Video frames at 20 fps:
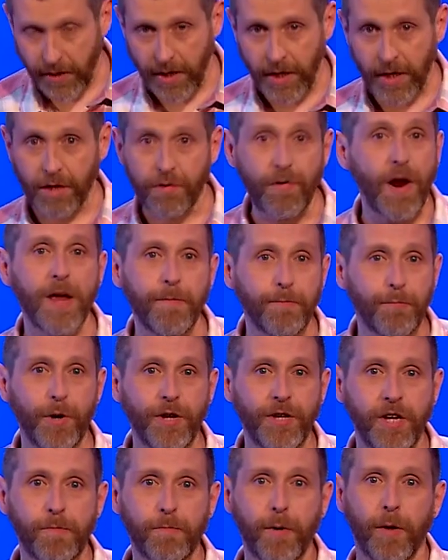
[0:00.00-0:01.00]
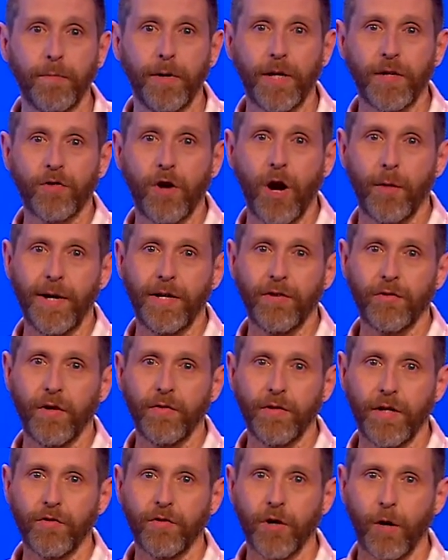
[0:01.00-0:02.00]
the great British public's comments
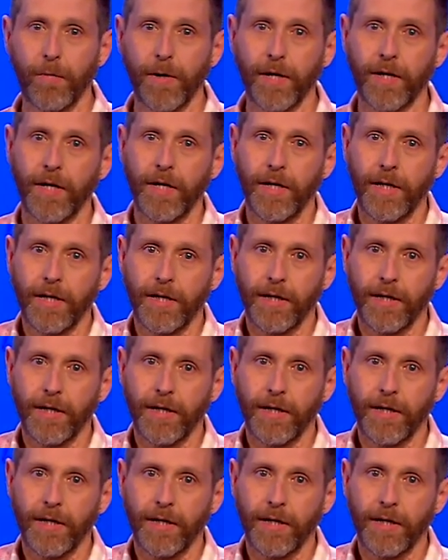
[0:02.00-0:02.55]
on this topic